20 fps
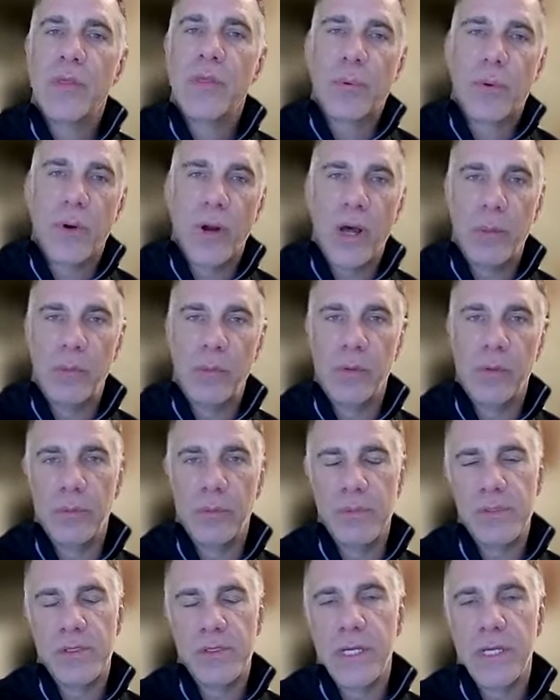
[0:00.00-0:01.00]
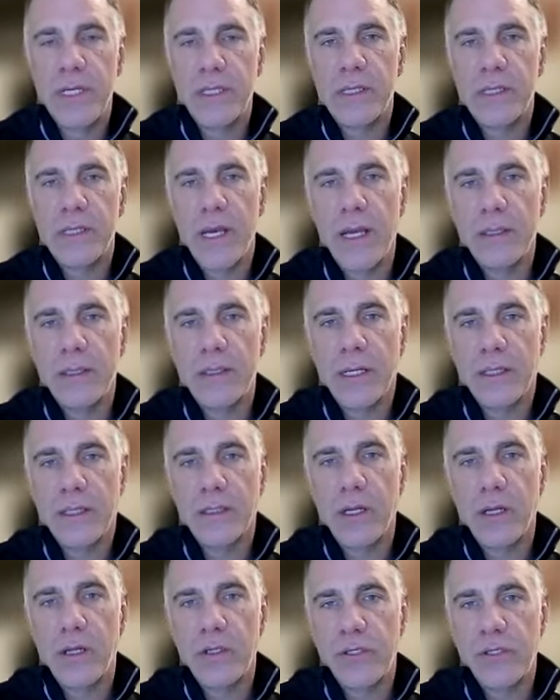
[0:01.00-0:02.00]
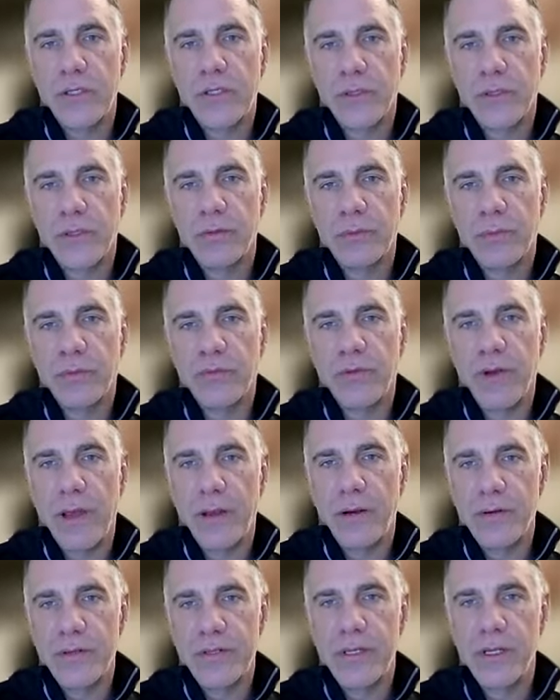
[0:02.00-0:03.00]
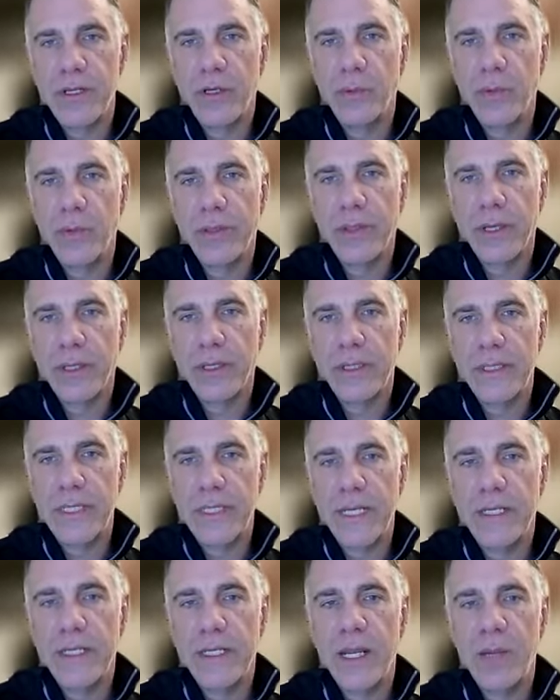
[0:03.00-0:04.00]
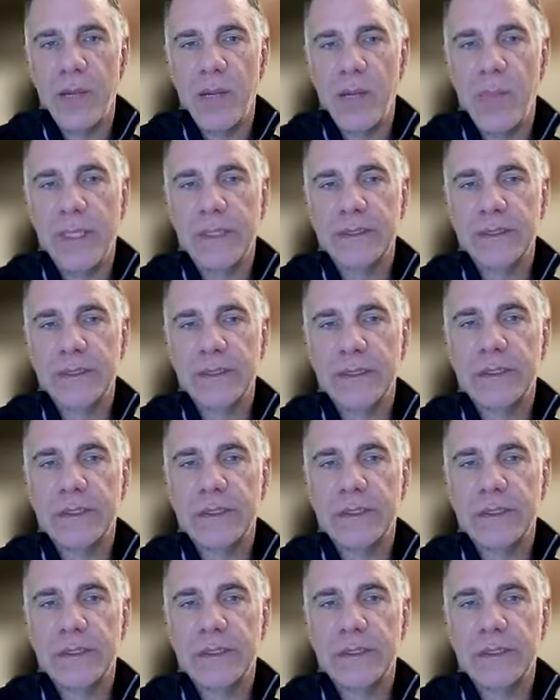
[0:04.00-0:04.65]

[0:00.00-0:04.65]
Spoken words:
the problems that technology service providers deal with on a day-to-day basis.